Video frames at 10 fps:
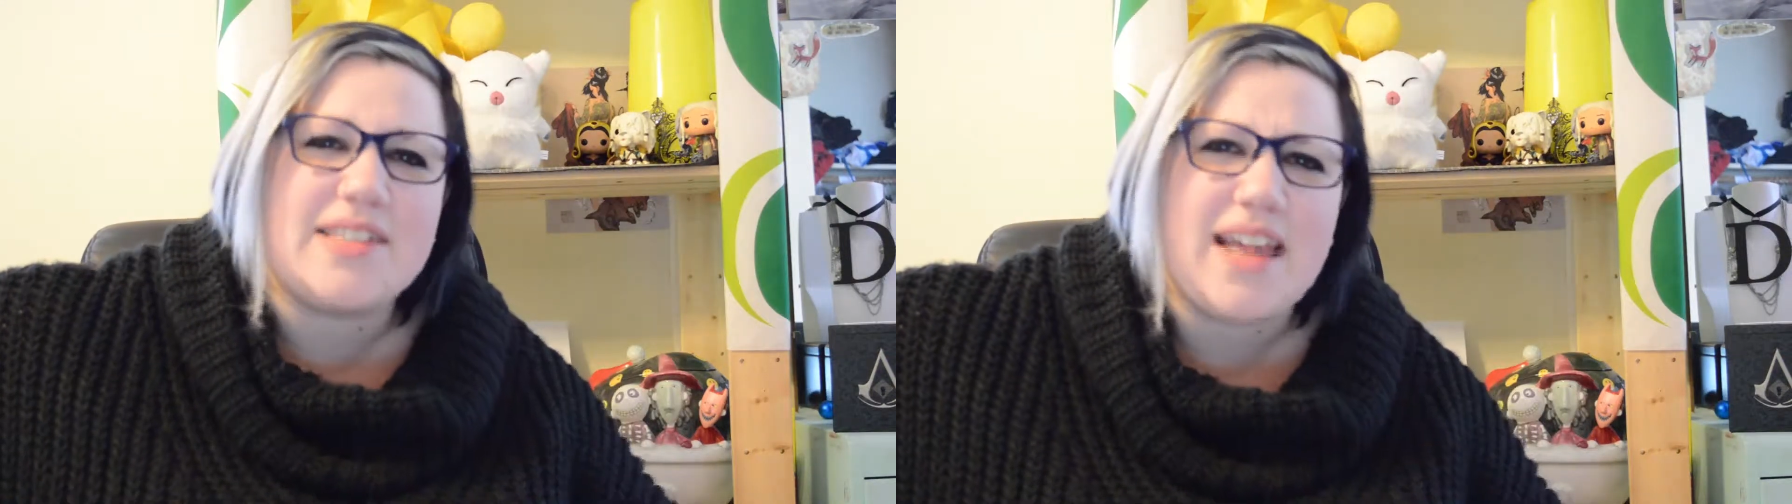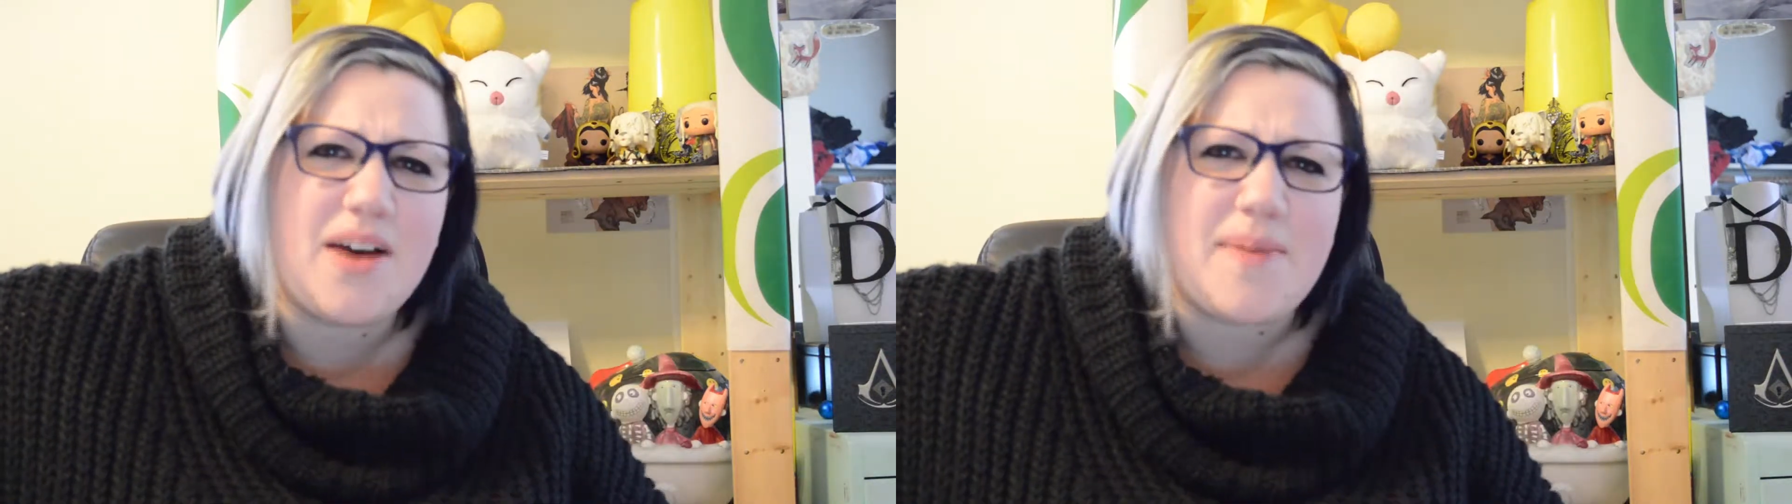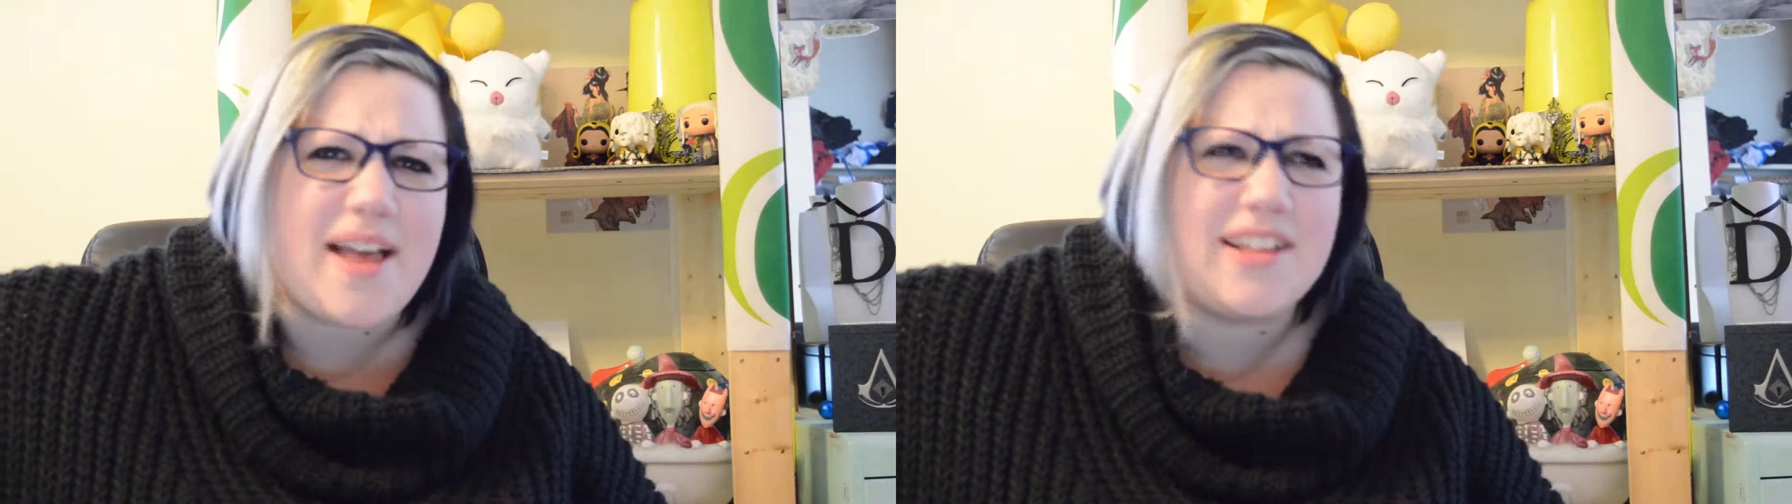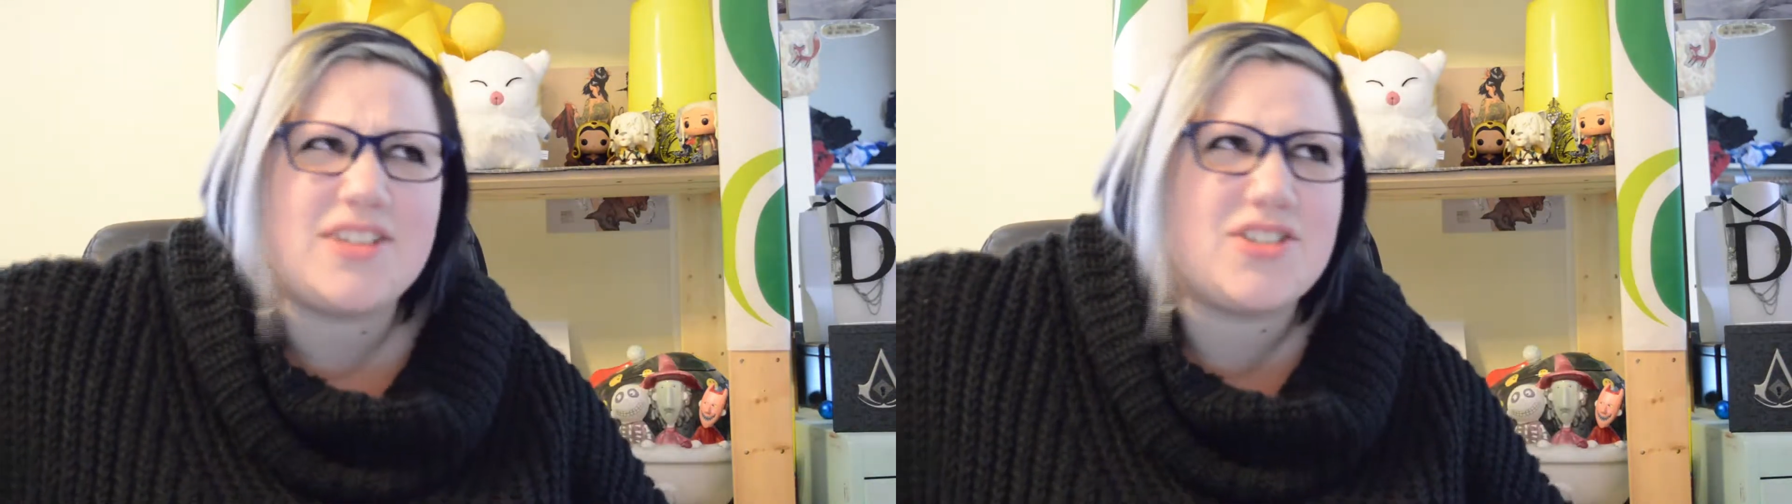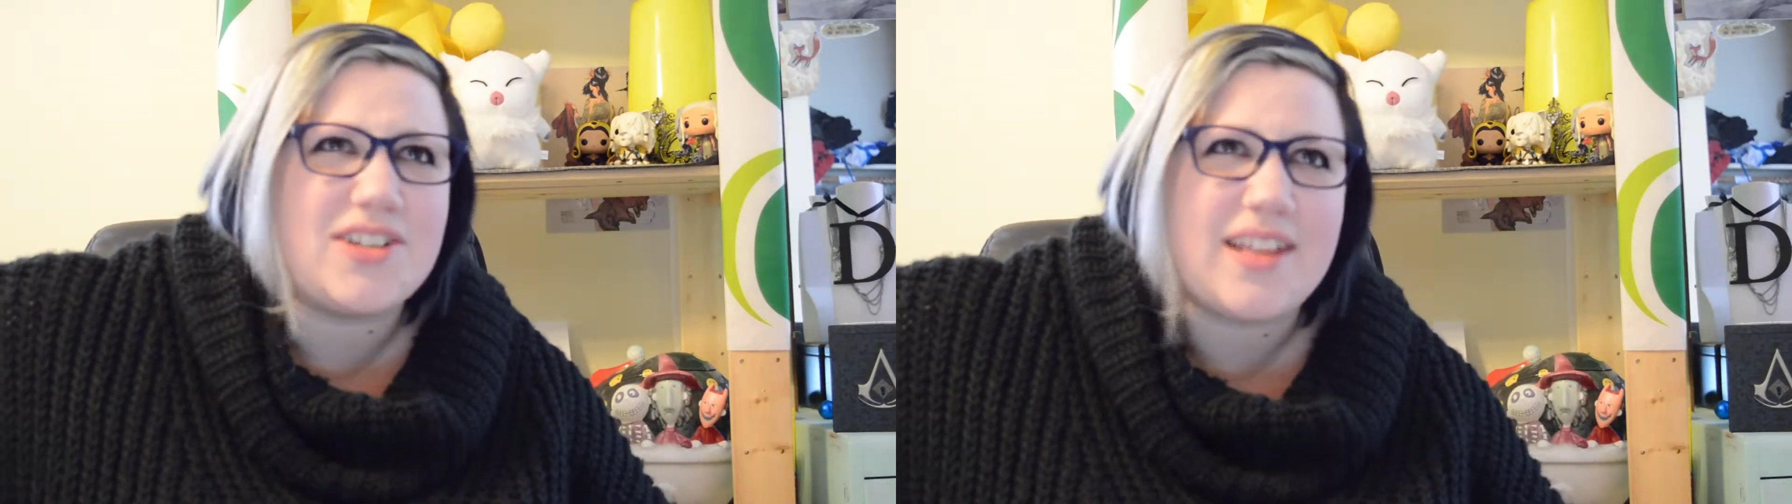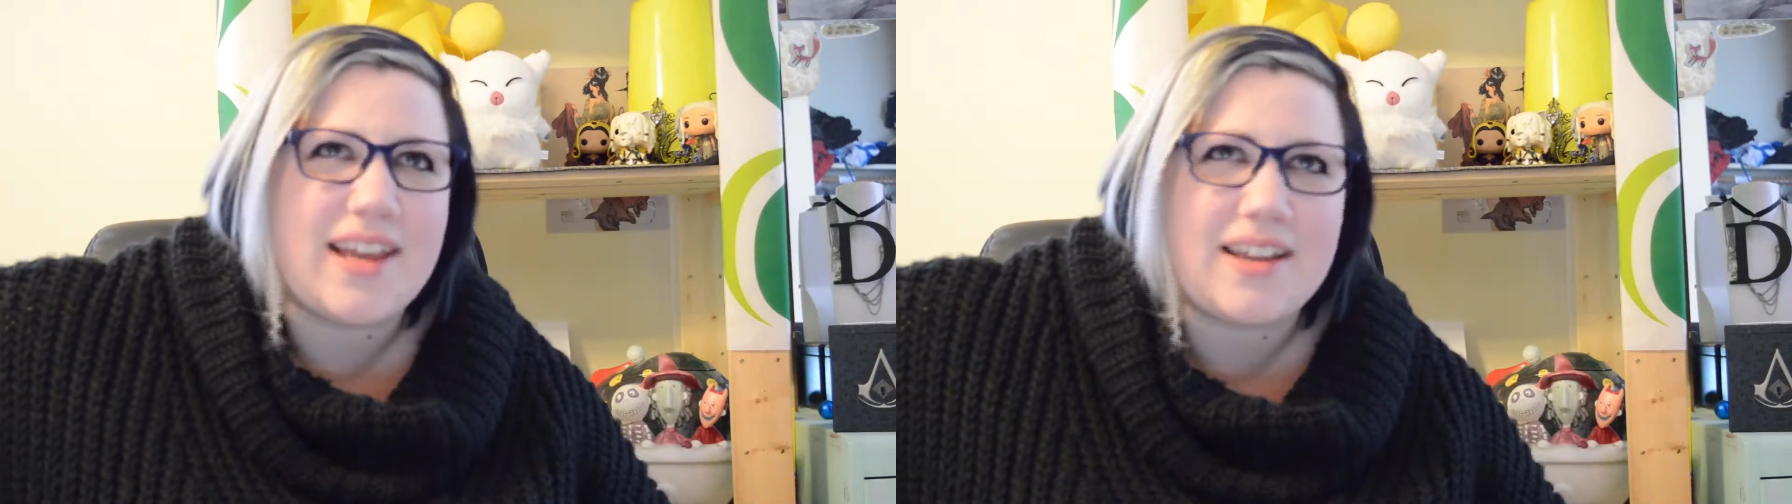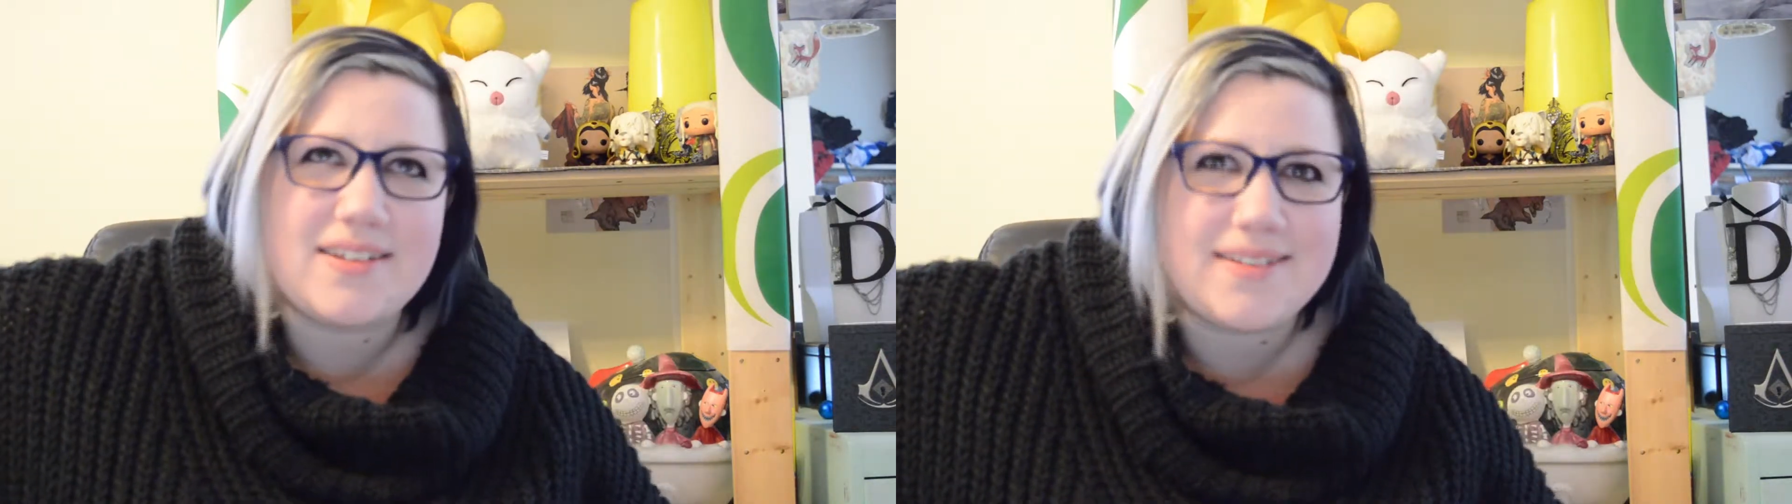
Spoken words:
snail mail, it took like